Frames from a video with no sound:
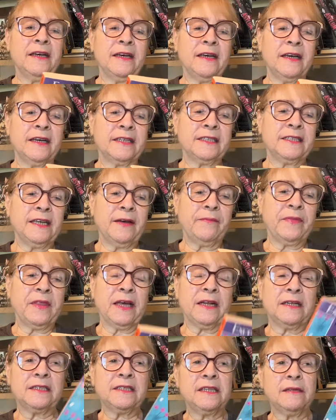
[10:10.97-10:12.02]
except
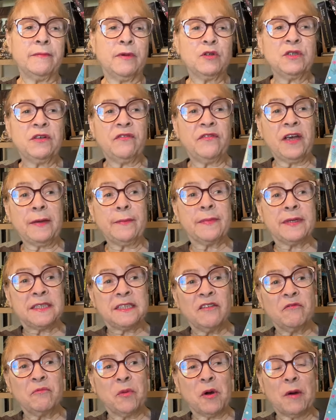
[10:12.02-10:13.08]
that it's the most famous
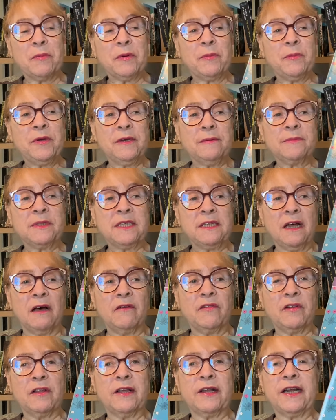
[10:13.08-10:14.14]
of Barbara Pym's
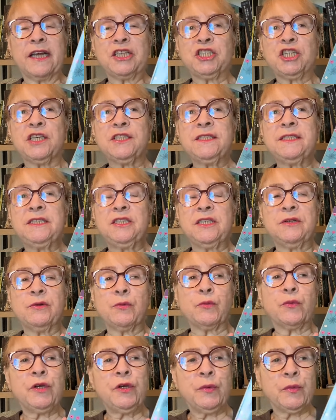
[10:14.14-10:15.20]
novel. And I just did a
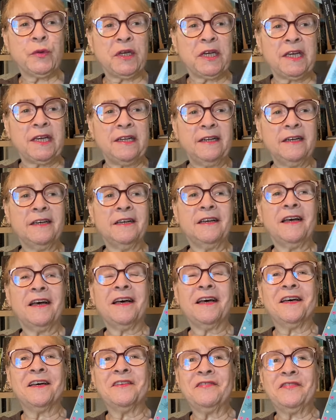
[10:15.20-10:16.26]
reread
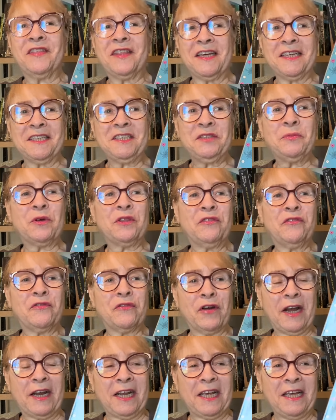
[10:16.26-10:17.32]
of this with
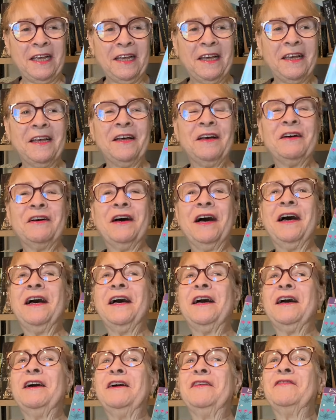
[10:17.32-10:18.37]
Freddie
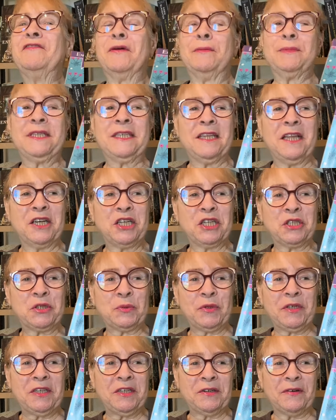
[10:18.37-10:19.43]
from Sluggish
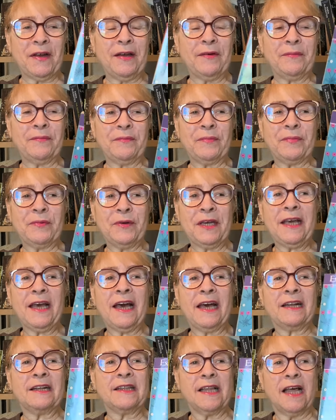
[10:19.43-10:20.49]
Reader, and we
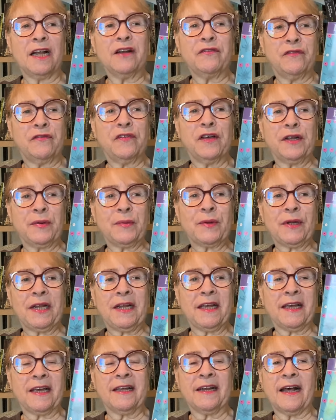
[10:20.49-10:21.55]
had a lot of fun
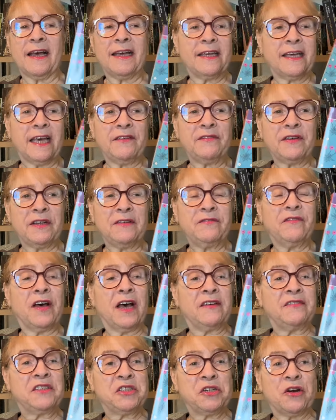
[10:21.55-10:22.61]
reading it. I gave it
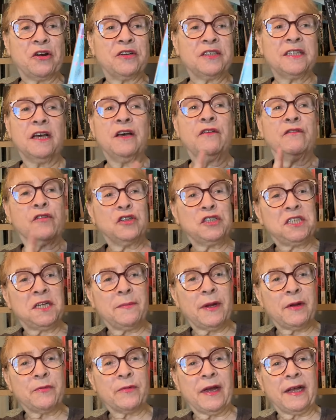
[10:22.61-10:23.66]
5 stars. First
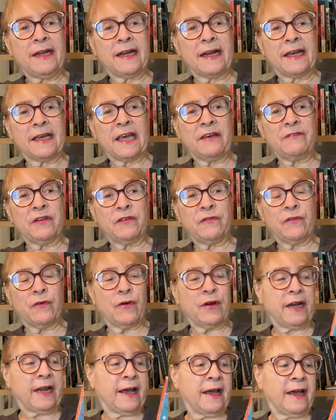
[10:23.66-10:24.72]
time I read it, I gave it
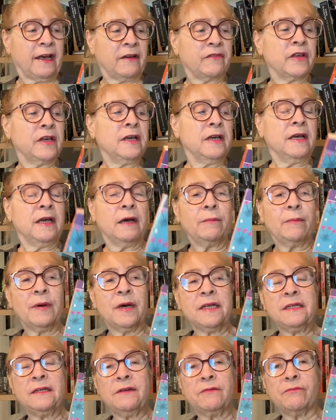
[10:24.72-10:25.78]
4.5.
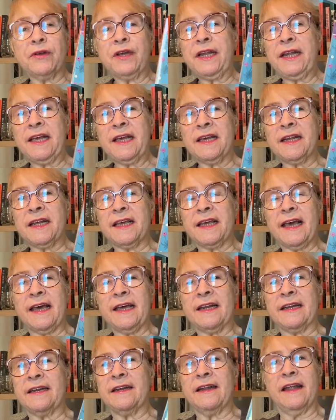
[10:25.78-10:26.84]
But reading it
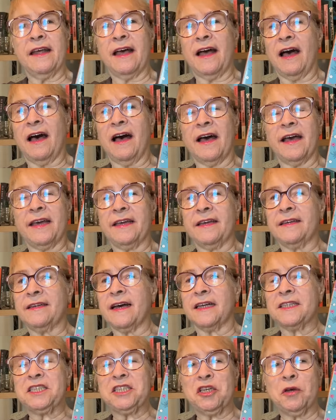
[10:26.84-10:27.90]
again, I
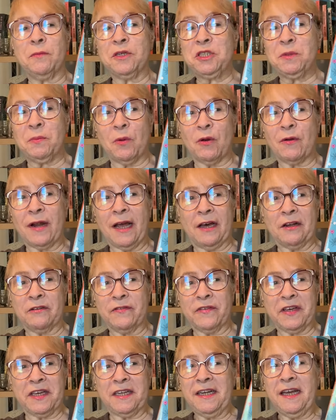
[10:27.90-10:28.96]
got so much more out
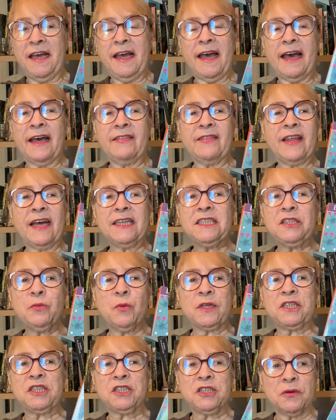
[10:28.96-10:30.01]
of it, and that's
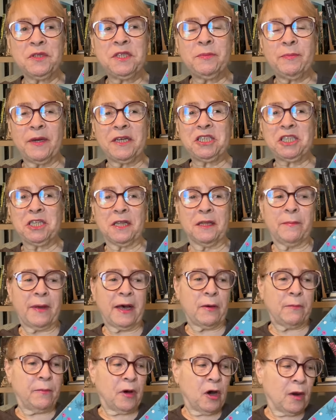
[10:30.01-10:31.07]
what's so special
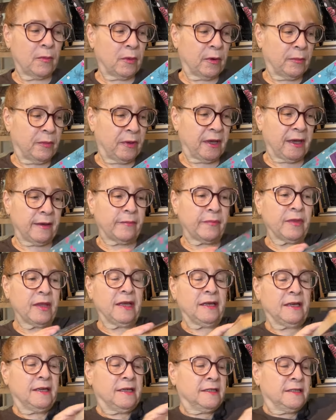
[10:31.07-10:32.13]
about Barbara Pym.
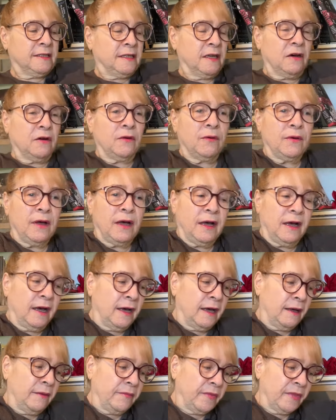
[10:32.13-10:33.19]
So
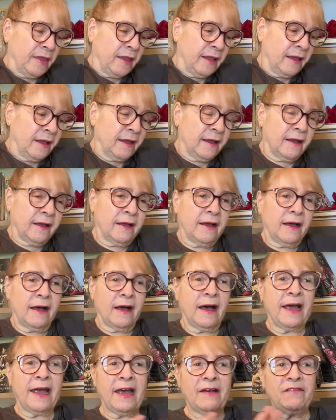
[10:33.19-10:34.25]

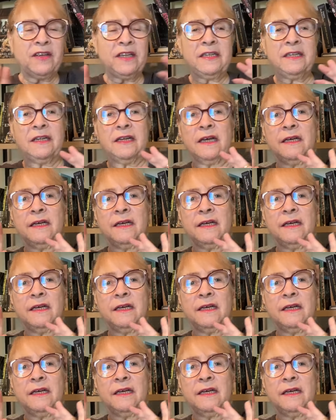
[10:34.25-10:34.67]
I